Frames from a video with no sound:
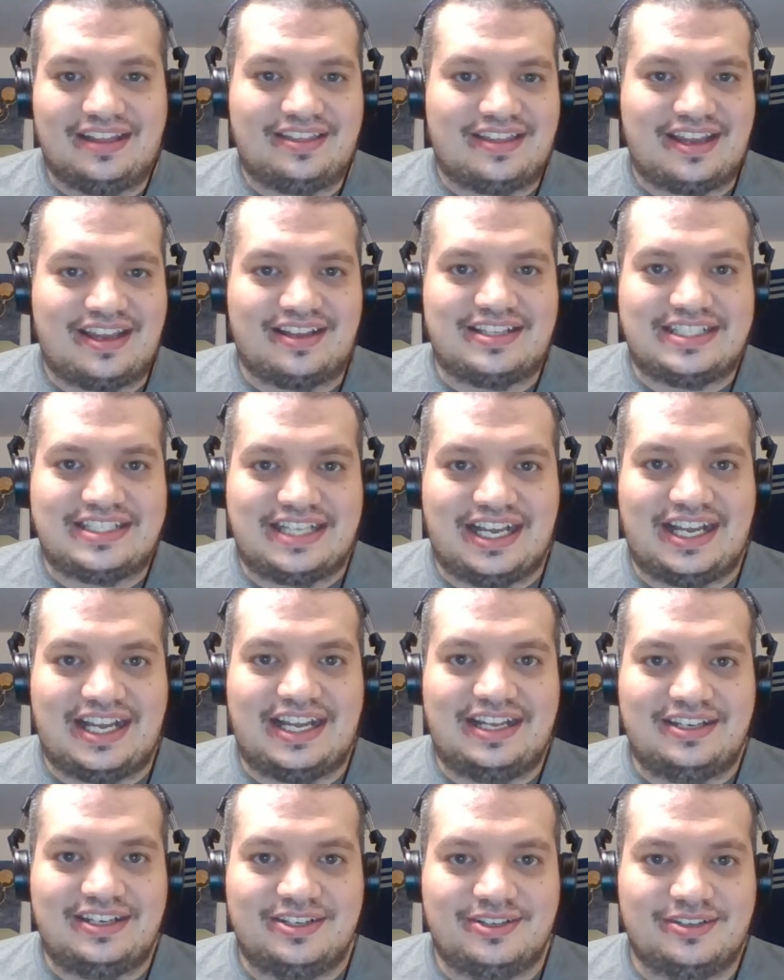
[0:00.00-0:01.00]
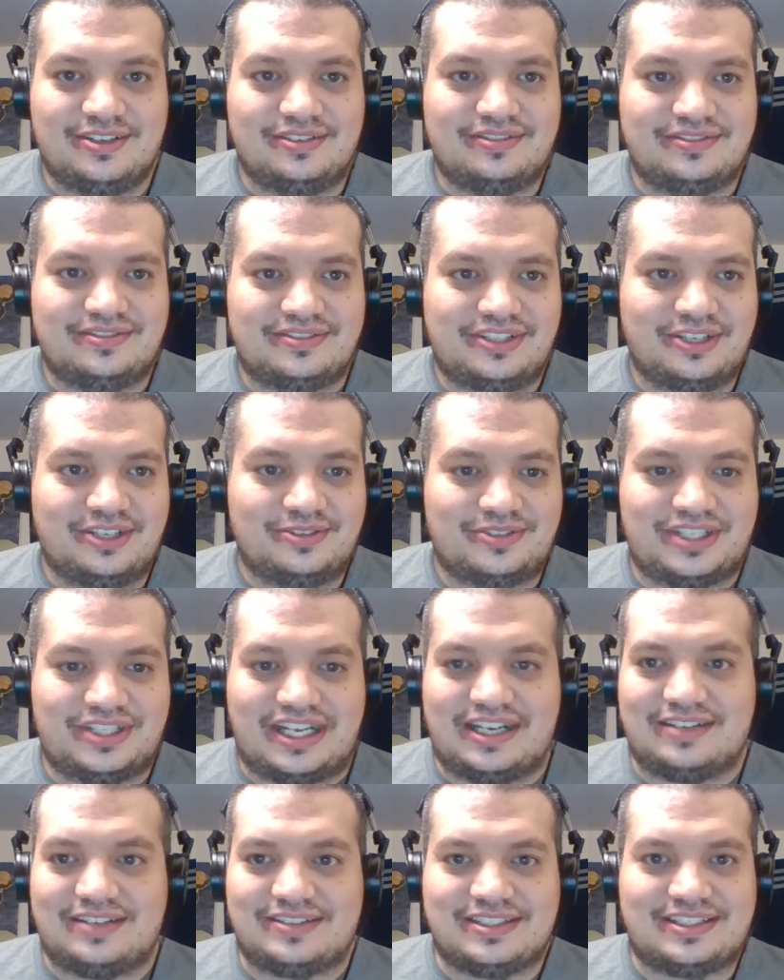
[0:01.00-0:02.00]
Thanks, Scott. Who, you know,
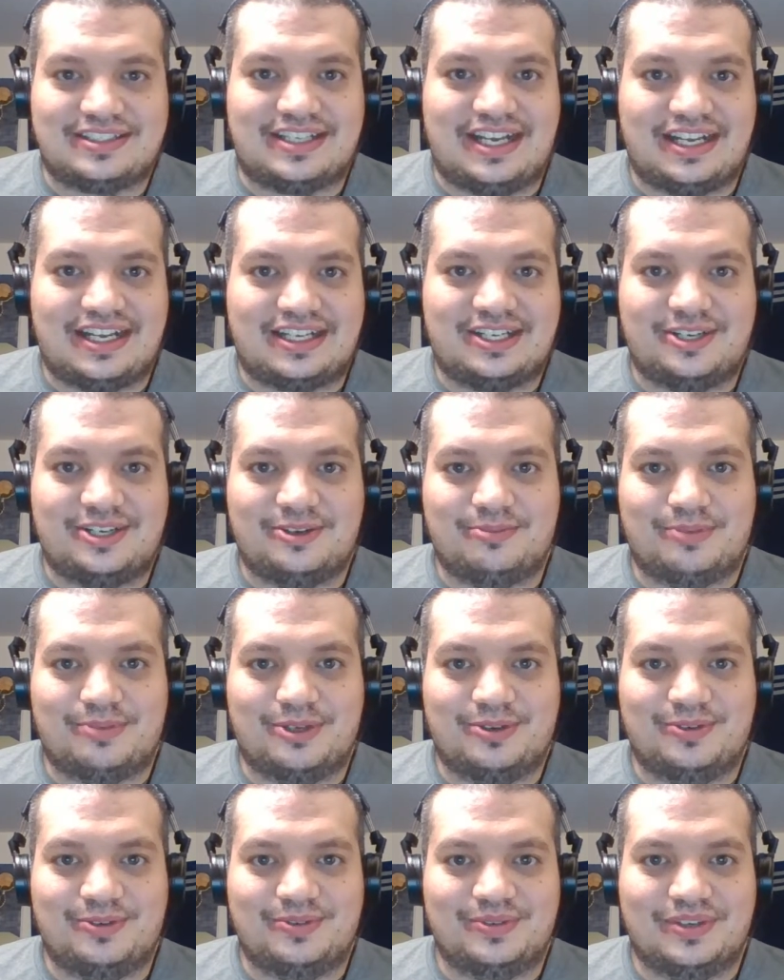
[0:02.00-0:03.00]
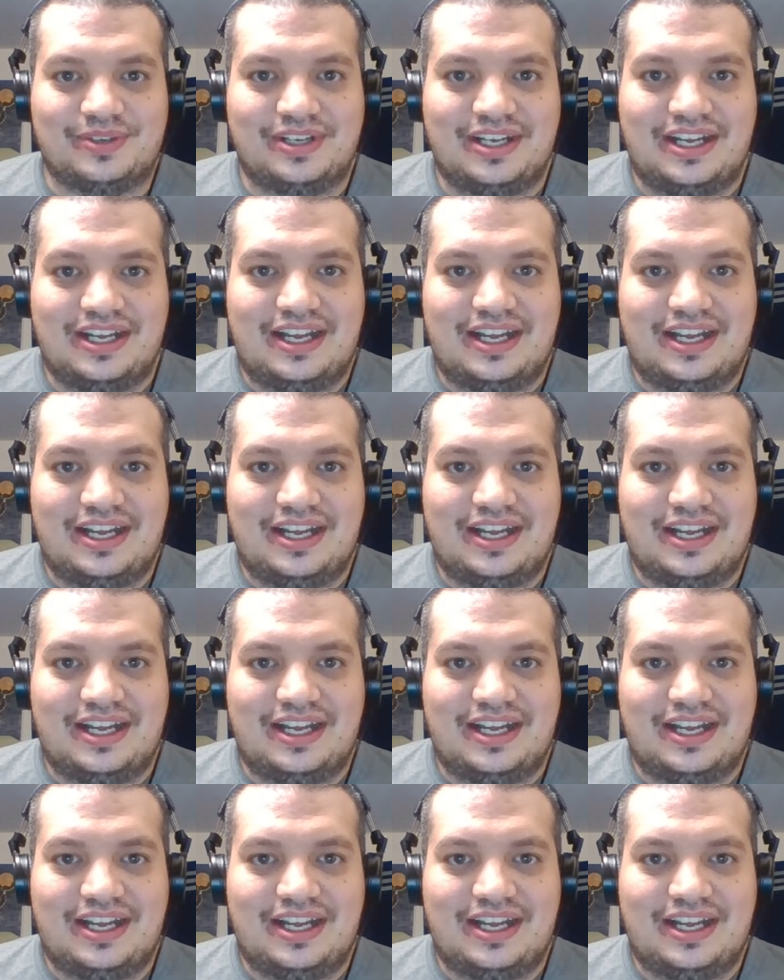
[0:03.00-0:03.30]
shout out to Scott Cobe, who